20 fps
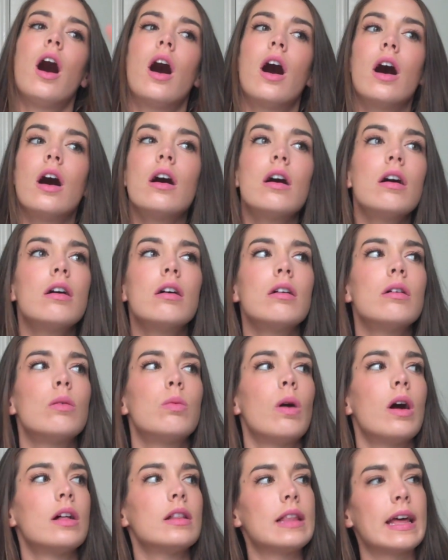oh,
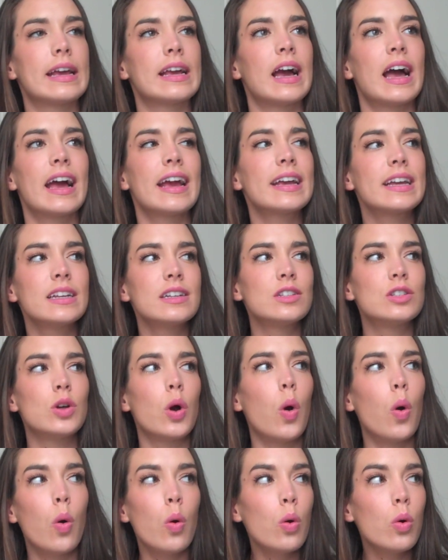well, like, I can
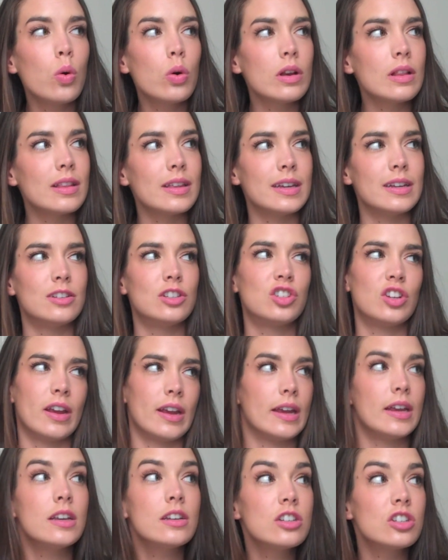totally
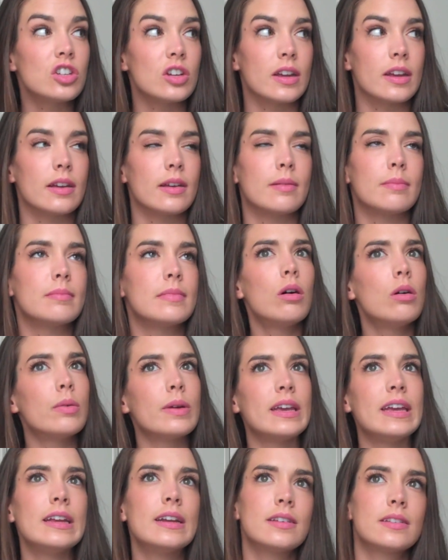change him. Oh,
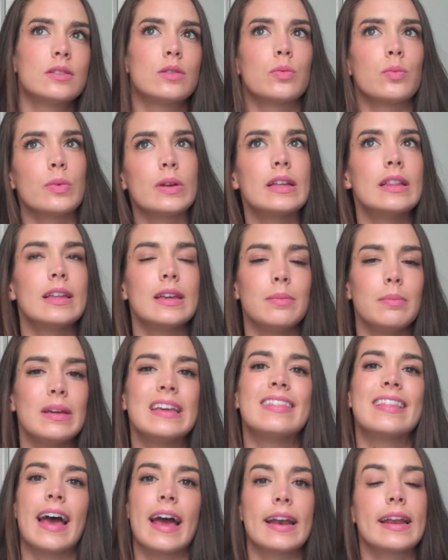he doesn't really
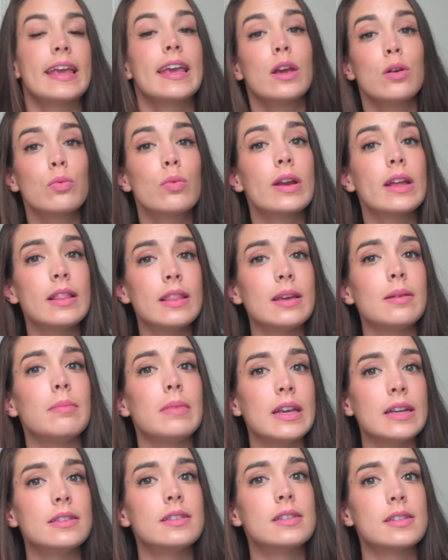mean that. He really
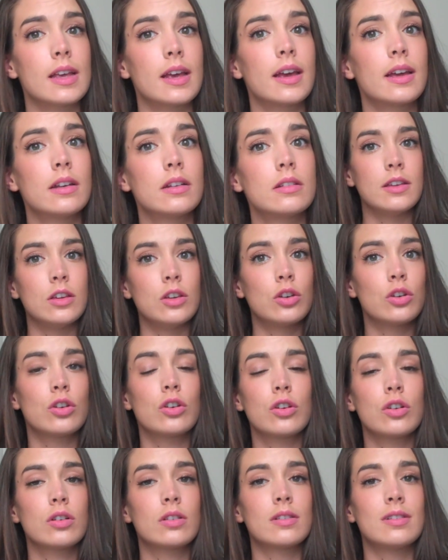means it.
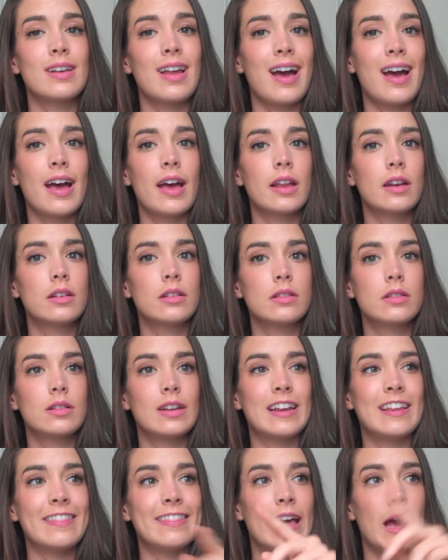You're not
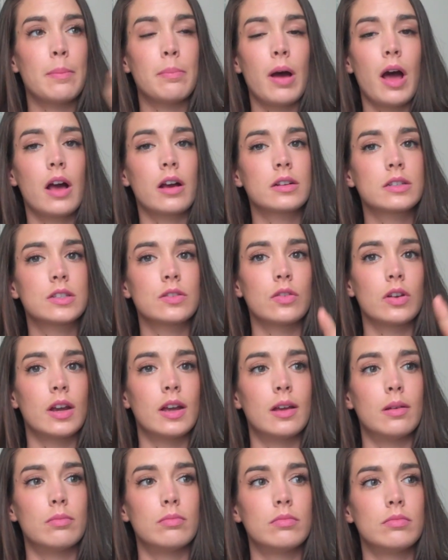in that box for
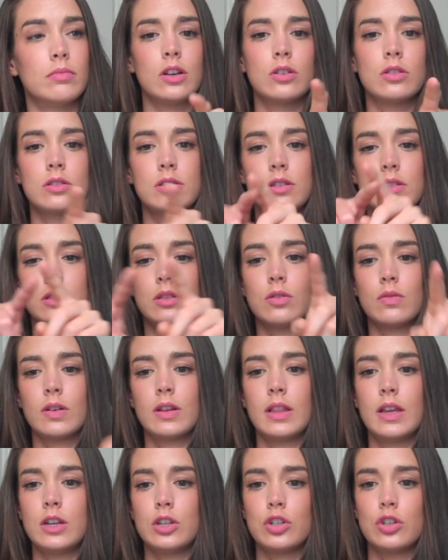him. Here's the
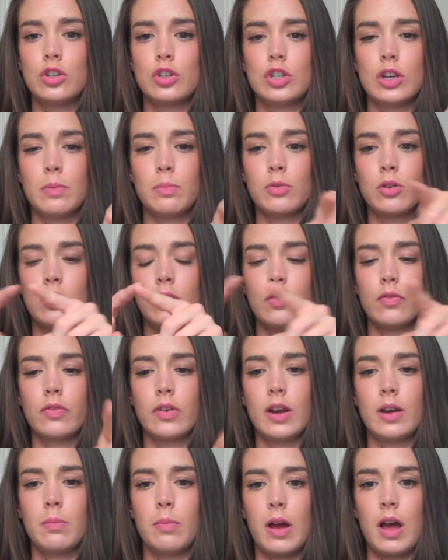relationship
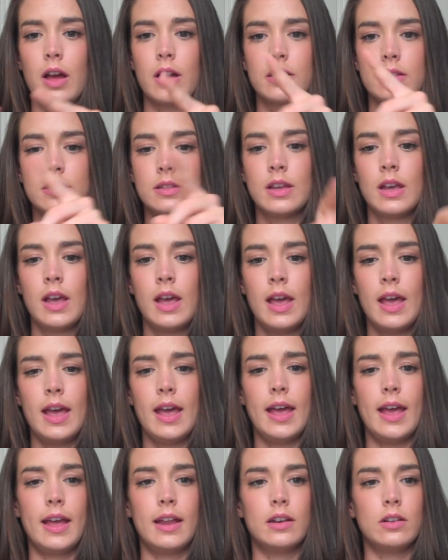girlfriend box,
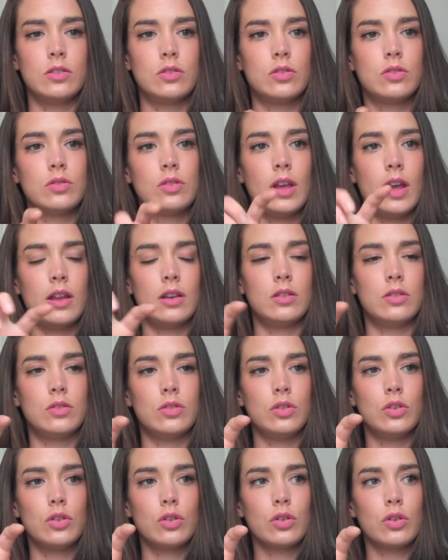
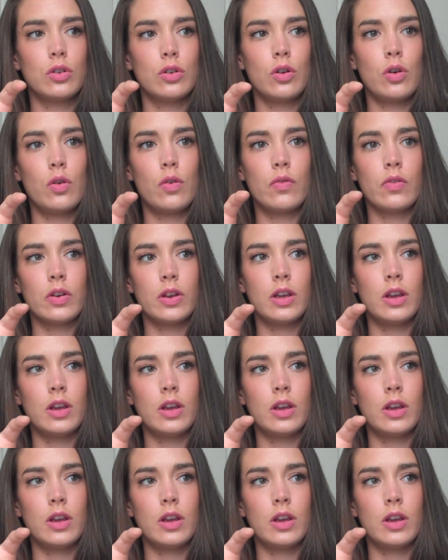and you're over